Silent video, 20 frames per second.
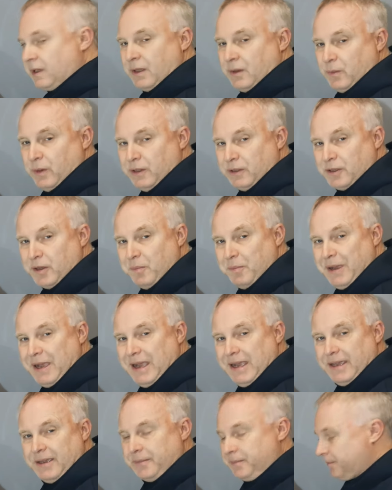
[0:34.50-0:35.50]
Welcome
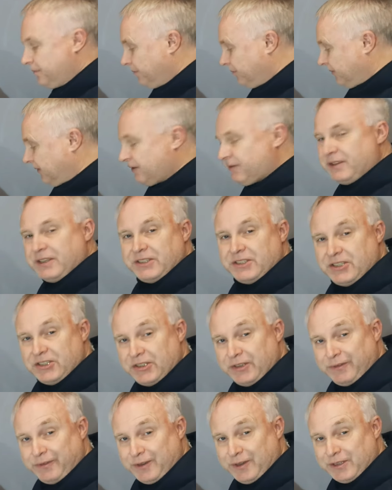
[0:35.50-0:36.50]
back. If this is
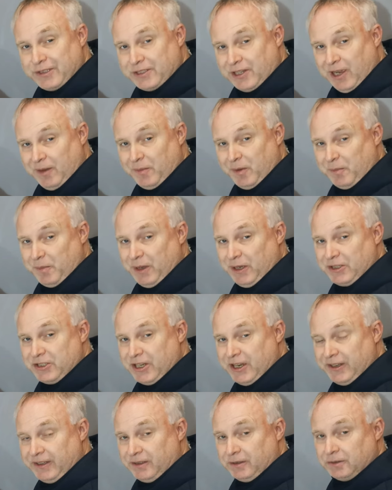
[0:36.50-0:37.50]
your first time at my
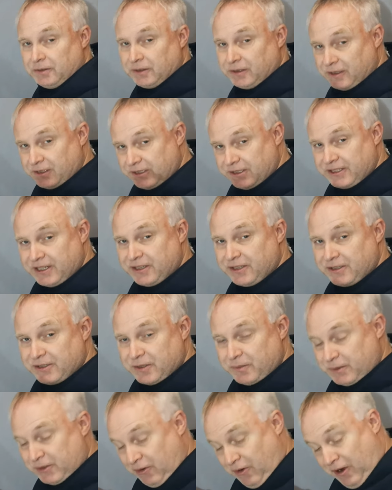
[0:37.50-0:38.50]
channel, consider
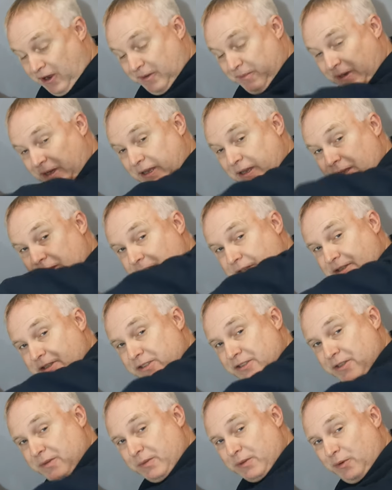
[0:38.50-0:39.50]
subscribing. There's
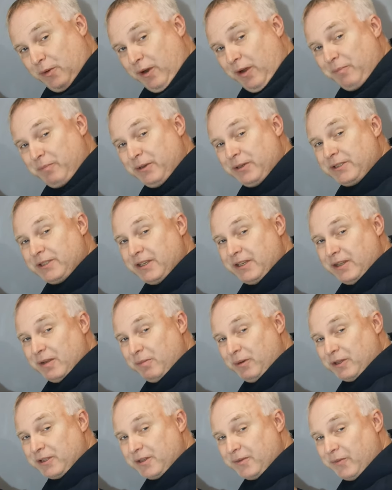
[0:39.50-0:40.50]
a subscribe button in the
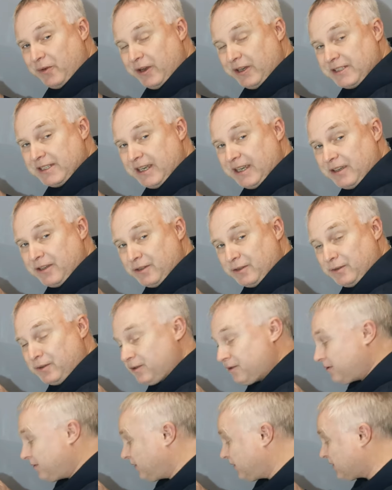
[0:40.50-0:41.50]
bottom right hand
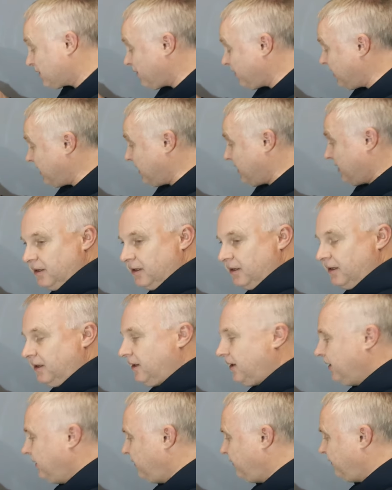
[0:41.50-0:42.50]
corner of the screen,
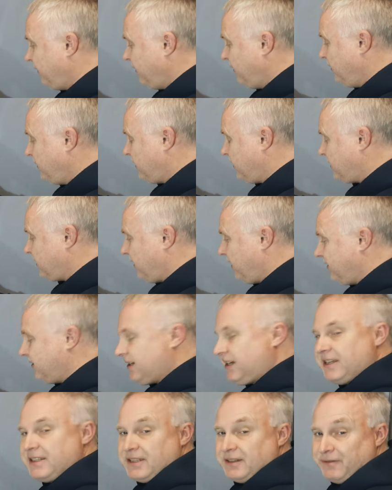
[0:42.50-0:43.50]
and if you decide
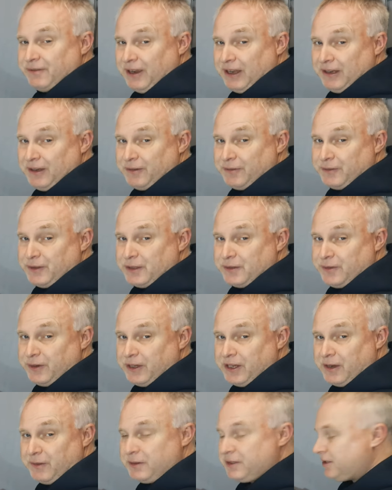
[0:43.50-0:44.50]
you're getting value from this
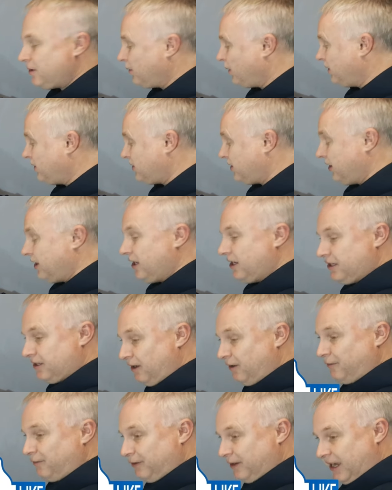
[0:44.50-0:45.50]
video as you're watching it,
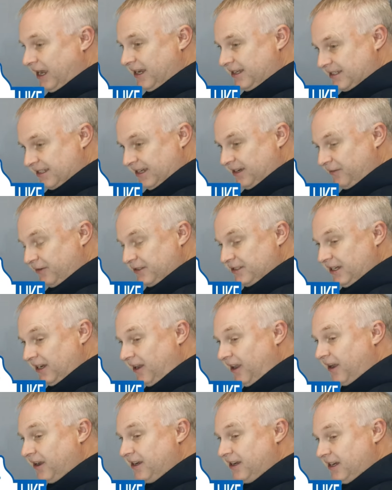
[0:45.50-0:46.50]
don't forget to give it a
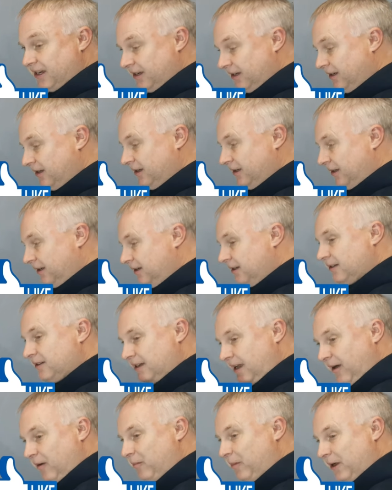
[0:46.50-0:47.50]
like
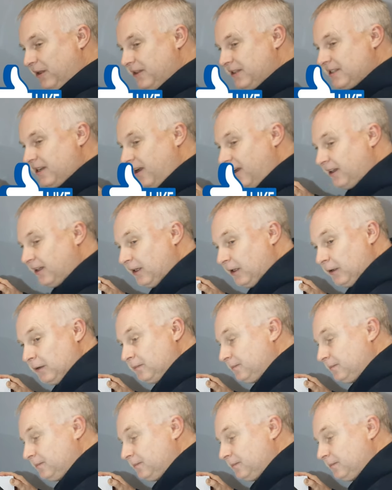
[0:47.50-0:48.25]
down by the title.